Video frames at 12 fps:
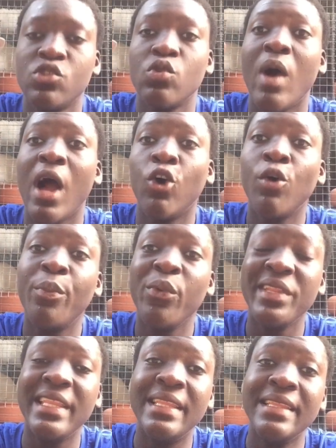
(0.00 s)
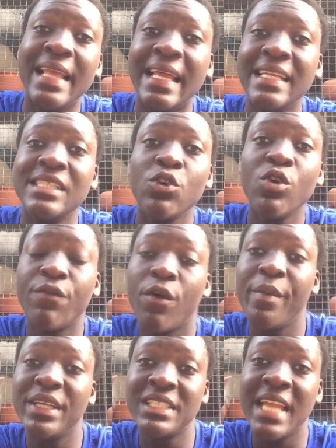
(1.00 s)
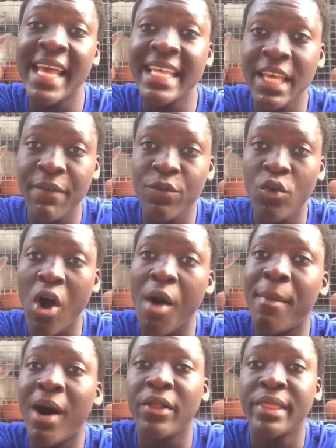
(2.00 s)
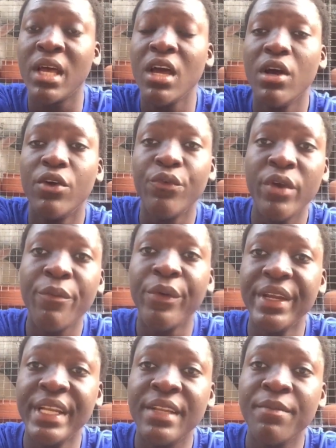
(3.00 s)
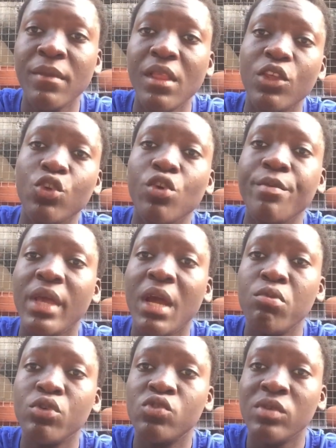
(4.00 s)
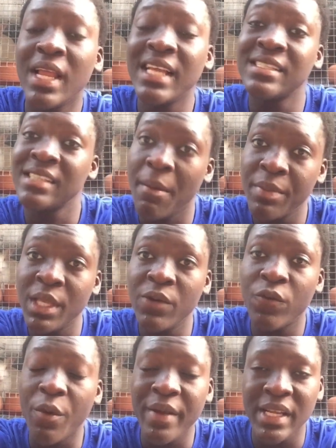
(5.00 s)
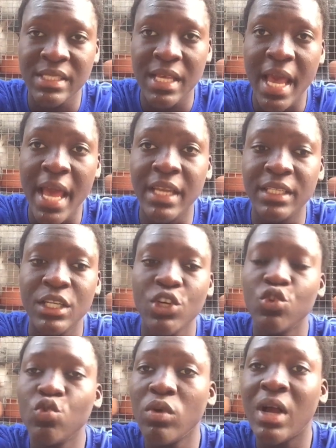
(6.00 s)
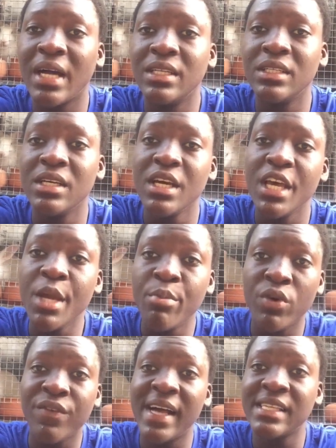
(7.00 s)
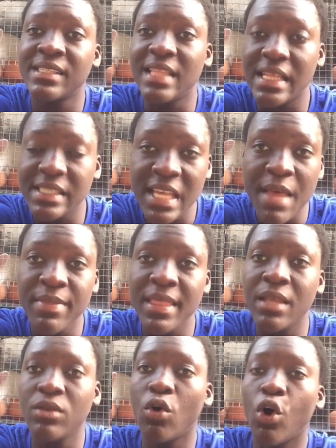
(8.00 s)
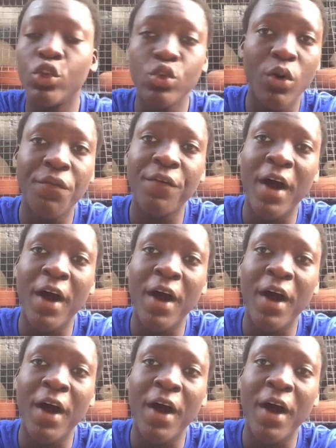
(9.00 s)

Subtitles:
So I hope with the little information I gave you about rebreeding, you'll be able to learn something from it, and you can improvise the same thing on your